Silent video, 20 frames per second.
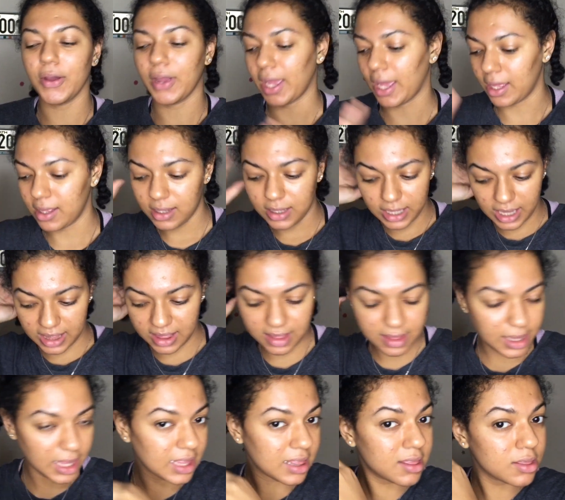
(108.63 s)
Okay,
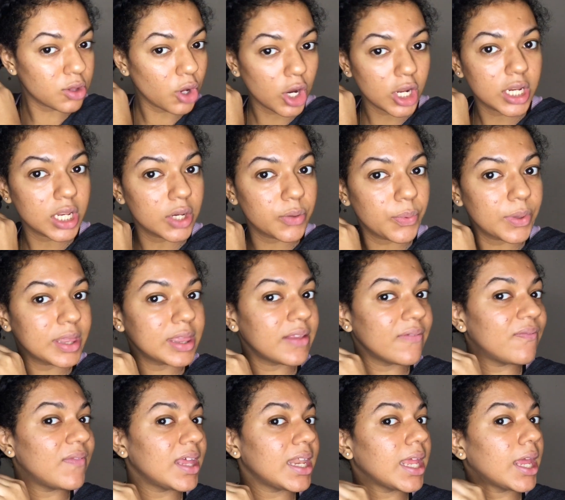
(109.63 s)
let's get started with
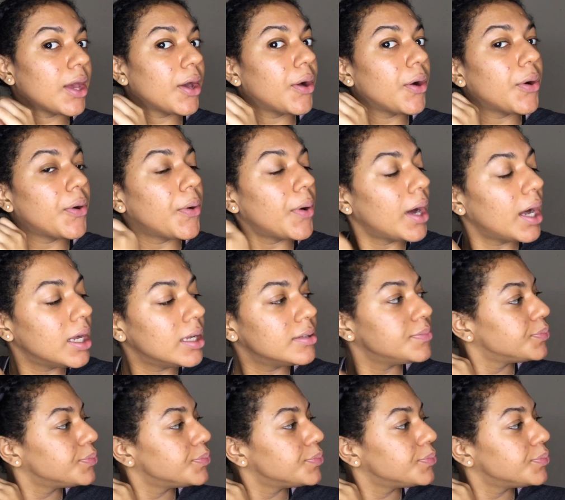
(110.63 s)
the video.